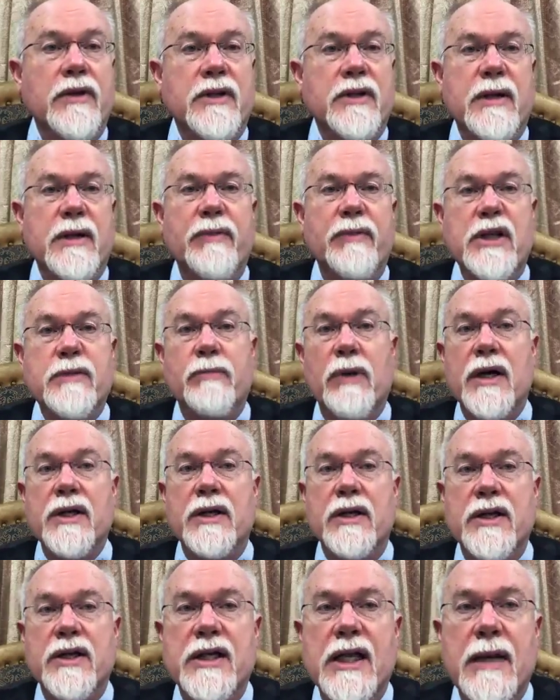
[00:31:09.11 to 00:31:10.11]
something's brought
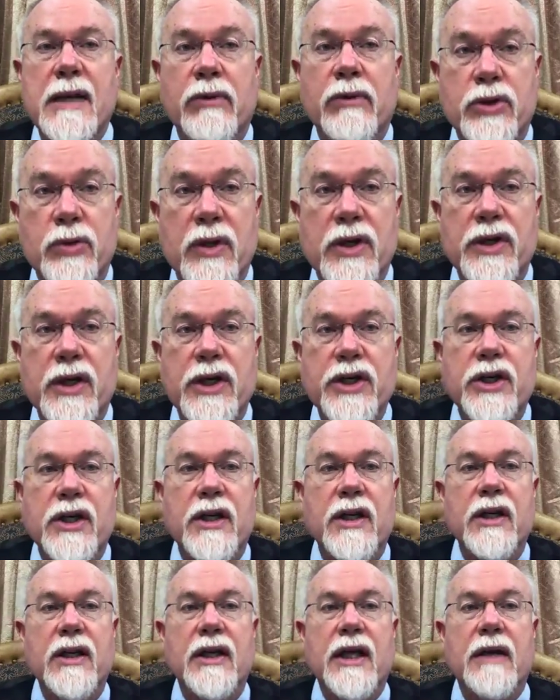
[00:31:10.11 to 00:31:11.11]
to the table to our
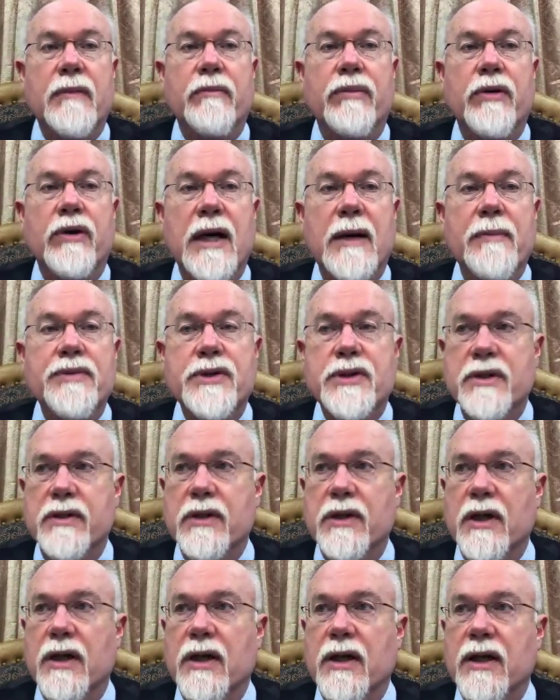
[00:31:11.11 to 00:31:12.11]
attention that perhaps
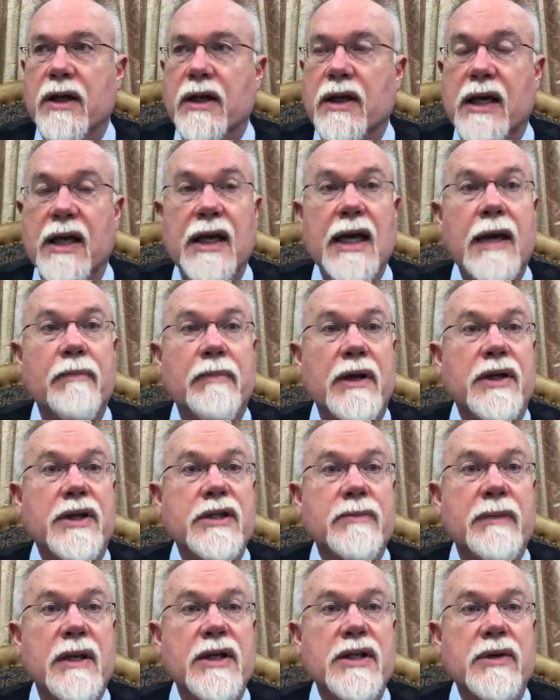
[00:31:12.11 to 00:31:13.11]
cannot be
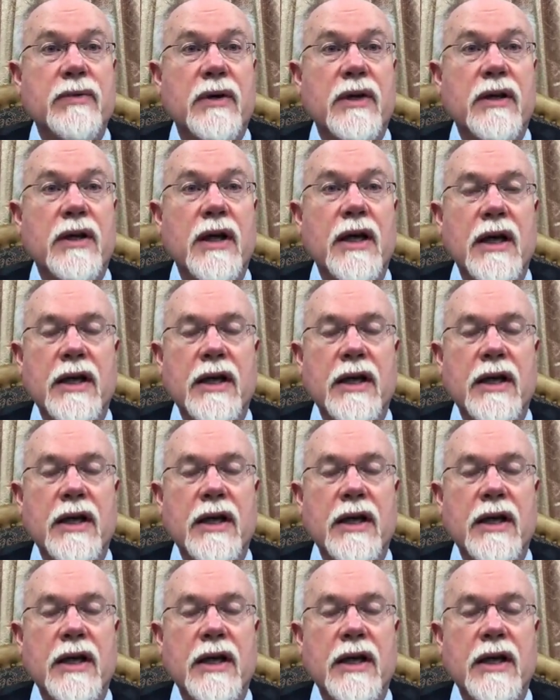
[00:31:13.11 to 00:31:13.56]
dispensed with.